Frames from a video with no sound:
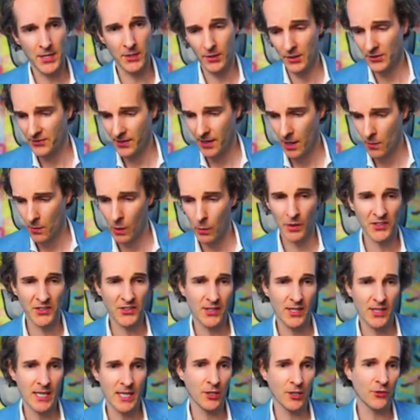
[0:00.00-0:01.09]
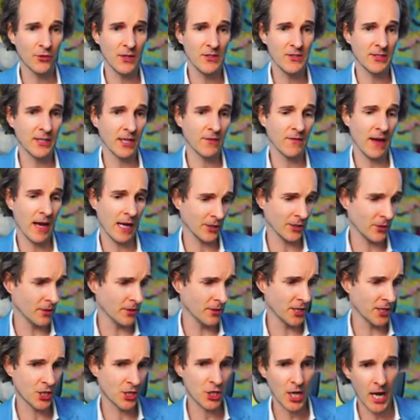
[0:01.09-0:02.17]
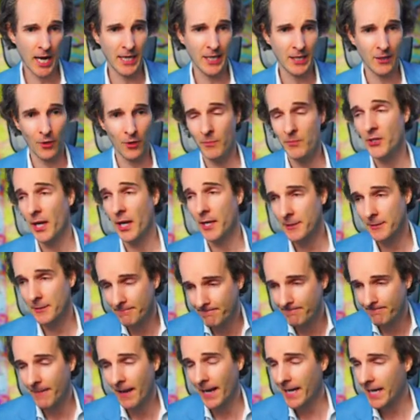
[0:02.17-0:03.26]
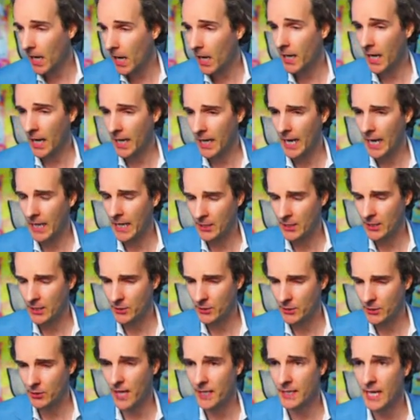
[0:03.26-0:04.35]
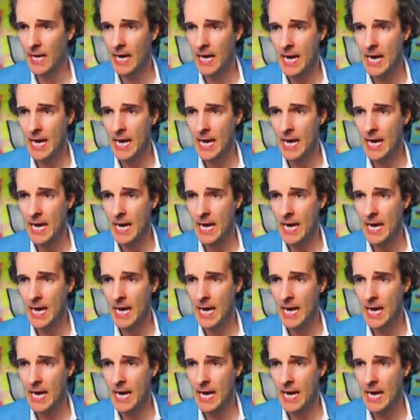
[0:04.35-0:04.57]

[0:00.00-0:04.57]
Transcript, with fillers: You could say, well, what's the intrinsic value in this shiny object? Okay, I, I sort of get it.